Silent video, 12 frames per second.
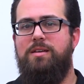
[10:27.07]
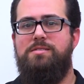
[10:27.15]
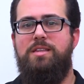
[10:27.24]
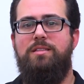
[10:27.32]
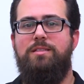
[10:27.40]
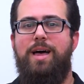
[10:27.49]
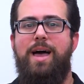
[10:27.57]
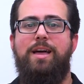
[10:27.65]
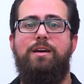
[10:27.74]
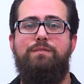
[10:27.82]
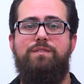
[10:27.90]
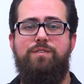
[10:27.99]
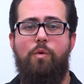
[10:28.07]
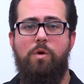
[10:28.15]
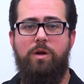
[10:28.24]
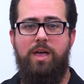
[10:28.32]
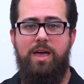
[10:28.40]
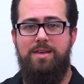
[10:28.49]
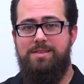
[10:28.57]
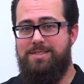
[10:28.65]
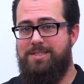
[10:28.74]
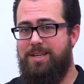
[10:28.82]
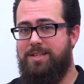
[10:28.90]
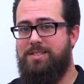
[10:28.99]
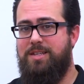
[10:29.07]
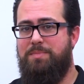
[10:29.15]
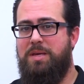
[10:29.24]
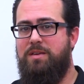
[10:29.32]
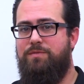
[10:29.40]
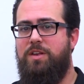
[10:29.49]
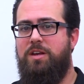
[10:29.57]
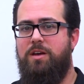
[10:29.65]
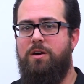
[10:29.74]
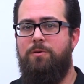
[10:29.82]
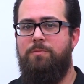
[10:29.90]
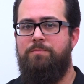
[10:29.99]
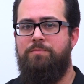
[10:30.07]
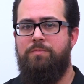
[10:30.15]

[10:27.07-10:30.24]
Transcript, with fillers: is the lack of 4K 60p video.